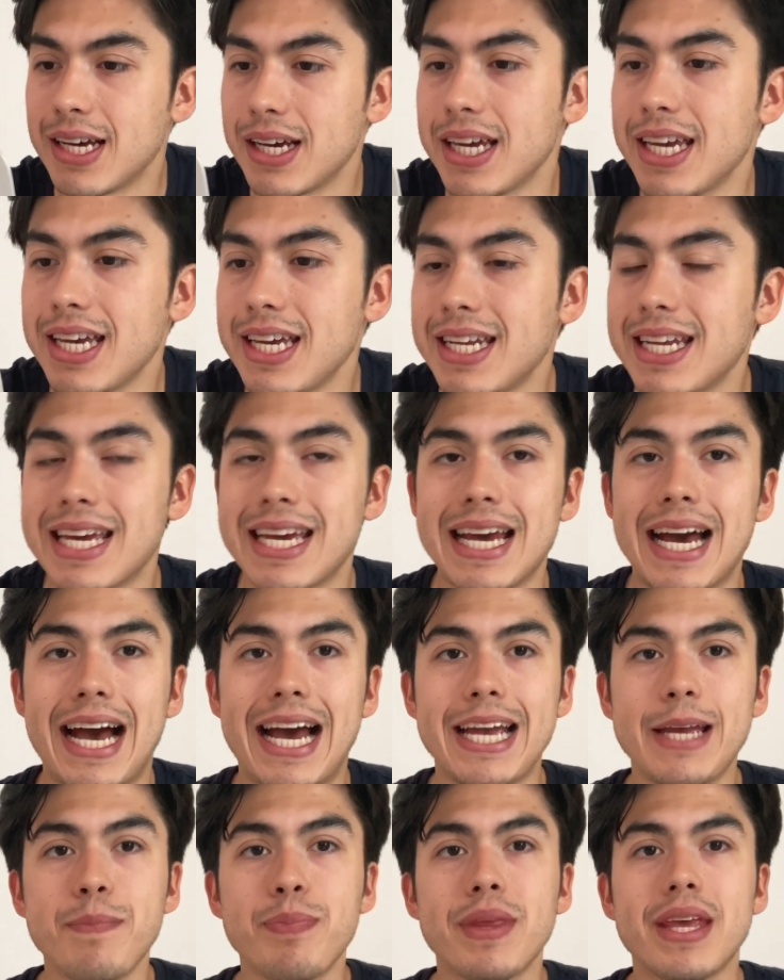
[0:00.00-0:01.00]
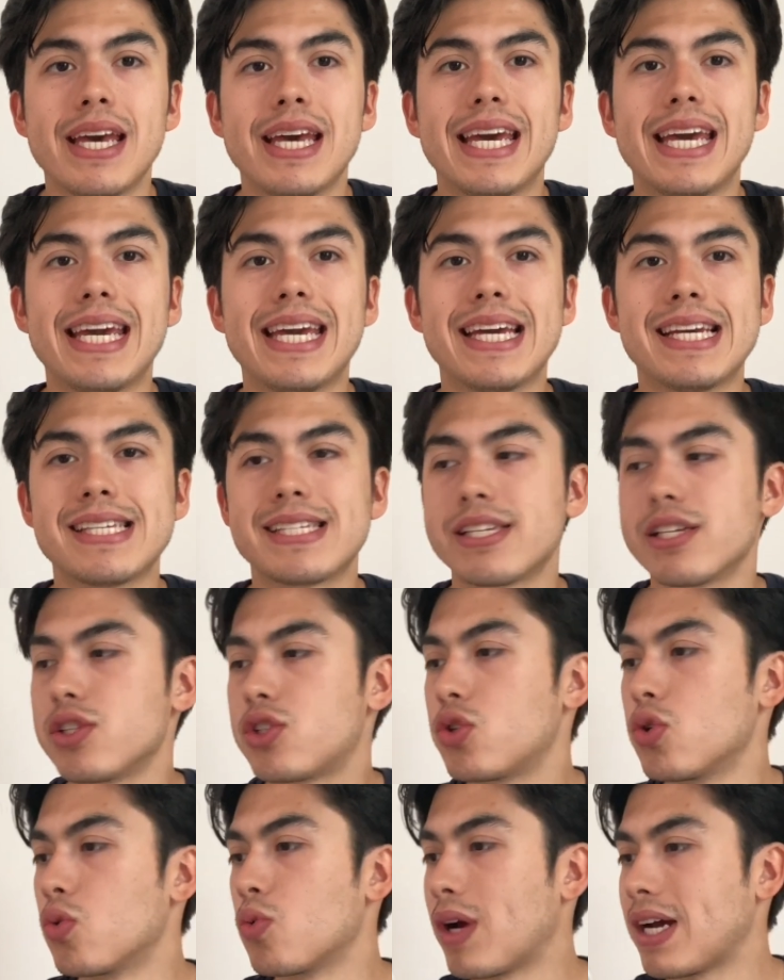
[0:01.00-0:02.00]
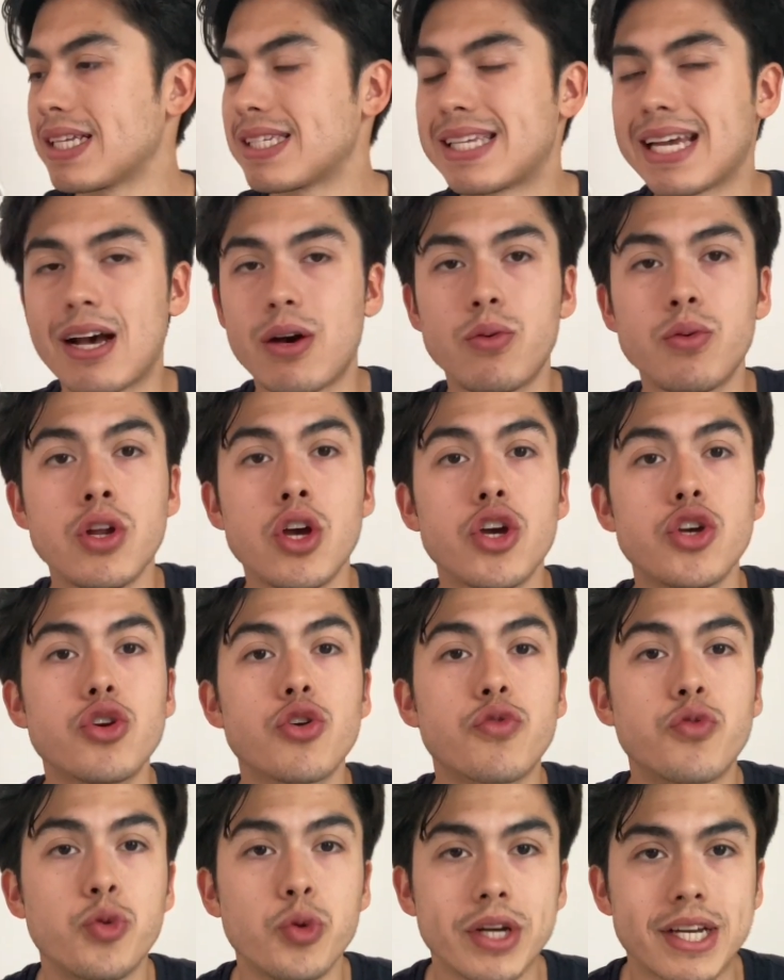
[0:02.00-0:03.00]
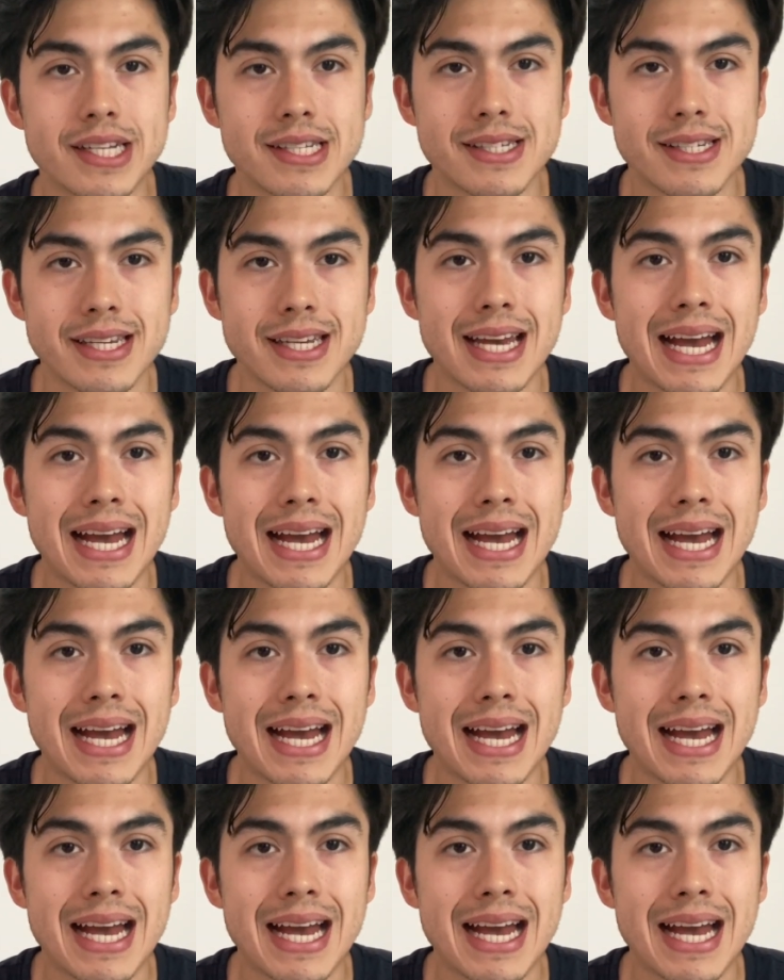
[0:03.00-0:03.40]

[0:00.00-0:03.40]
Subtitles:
in AI is to write down your frequency.